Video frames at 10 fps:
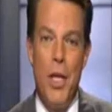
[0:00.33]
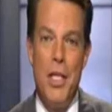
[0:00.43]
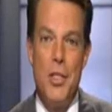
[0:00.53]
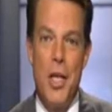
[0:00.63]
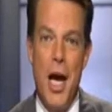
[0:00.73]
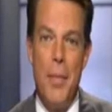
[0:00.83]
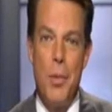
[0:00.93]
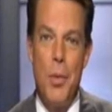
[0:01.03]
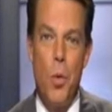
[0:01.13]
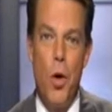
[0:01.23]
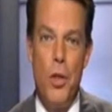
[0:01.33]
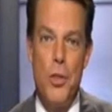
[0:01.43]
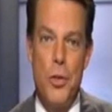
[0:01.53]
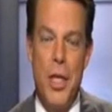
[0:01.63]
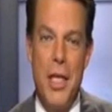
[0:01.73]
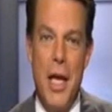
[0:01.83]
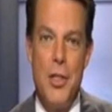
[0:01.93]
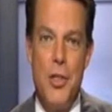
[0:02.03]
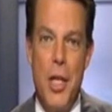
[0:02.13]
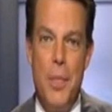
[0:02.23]
quit his job at Wall Street
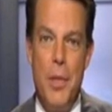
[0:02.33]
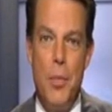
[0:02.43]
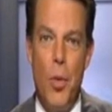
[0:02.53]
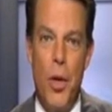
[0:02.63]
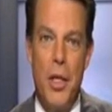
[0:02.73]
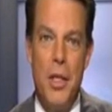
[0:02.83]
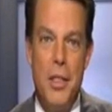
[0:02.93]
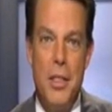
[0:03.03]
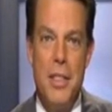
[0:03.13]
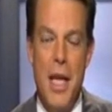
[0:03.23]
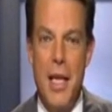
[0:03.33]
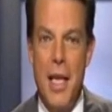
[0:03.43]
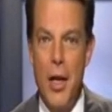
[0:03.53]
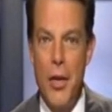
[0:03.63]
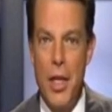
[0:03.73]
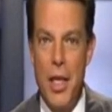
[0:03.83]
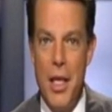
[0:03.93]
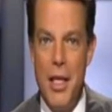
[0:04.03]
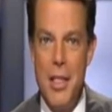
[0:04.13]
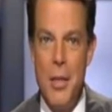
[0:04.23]
down at JP Morgan to take care of the
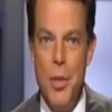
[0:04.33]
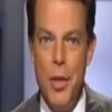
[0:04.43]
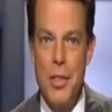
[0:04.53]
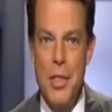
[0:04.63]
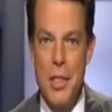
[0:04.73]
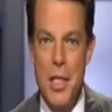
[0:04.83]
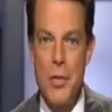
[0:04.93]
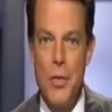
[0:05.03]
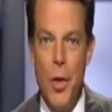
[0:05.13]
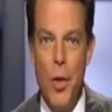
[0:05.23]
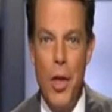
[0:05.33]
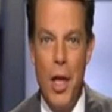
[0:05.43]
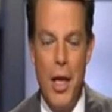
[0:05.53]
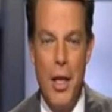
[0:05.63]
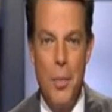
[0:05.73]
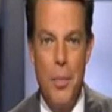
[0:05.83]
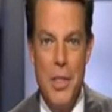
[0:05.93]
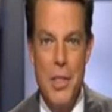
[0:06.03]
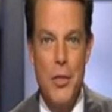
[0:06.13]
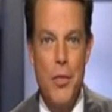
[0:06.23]
kids and build a successful online
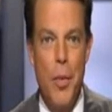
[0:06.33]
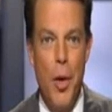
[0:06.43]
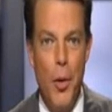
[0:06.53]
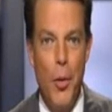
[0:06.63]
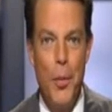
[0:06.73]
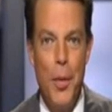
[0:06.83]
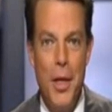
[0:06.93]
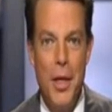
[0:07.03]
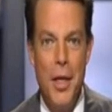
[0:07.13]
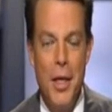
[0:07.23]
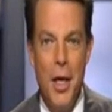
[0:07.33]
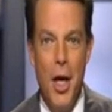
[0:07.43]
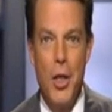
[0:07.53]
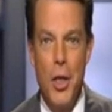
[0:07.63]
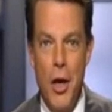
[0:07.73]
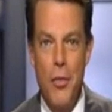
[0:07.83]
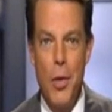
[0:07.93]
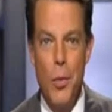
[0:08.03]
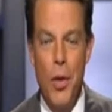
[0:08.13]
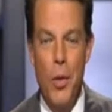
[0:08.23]
business from home,
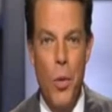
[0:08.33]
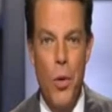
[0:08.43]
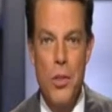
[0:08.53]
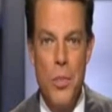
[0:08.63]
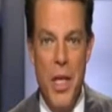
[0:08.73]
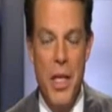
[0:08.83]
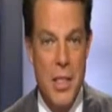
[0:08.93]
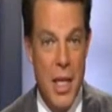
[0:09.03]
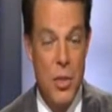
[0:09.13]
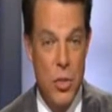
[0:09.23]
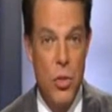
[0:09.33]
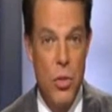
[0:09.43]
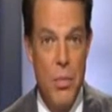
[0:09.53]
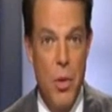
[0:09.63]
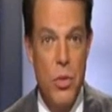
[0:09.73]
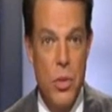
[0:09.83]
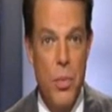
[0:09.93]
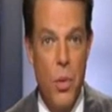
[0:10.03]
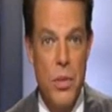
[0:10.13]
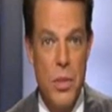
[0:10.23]
uncovering one of the world's biggest and truly most
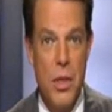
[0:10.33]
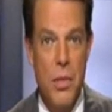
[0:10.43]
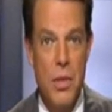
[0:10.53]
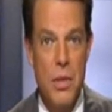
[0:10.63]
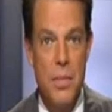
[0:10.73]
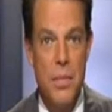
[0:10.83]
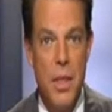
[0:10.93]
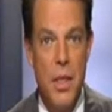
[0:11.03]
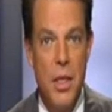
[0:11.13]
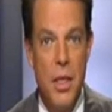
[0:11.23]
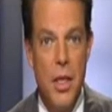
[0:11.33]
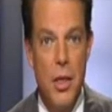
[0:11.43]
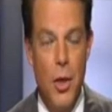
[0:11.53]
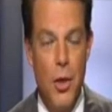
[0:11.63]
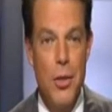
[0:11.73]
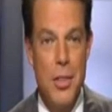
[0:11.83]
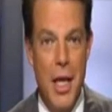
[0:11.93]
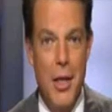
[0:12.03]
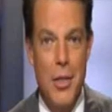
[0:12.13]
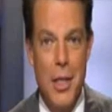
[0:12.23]
important secrets. Colonel
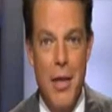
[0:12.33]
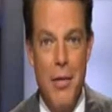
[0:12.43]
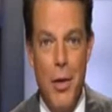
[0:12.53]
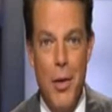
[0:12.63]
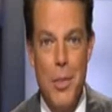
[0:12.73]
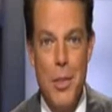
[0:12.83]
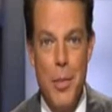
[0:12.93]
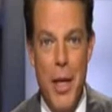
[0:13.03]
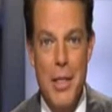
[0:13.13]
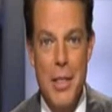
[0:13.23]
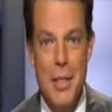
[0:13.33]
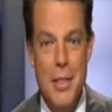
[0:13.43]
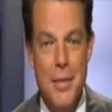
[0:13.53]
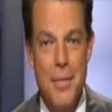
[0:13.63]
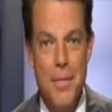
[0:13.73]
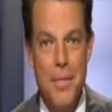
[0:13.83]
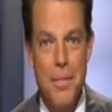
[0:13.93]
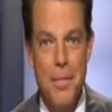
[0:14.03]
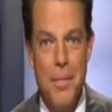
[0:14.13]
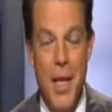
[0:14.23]
Sanders 11 herbs and spices,
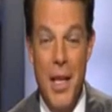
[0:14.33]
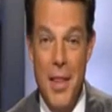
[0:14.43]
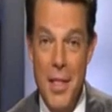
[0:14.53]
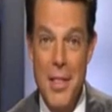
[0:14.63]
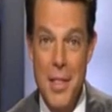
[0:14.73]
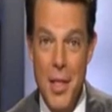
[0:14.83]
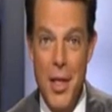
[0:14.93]
and he thinks he's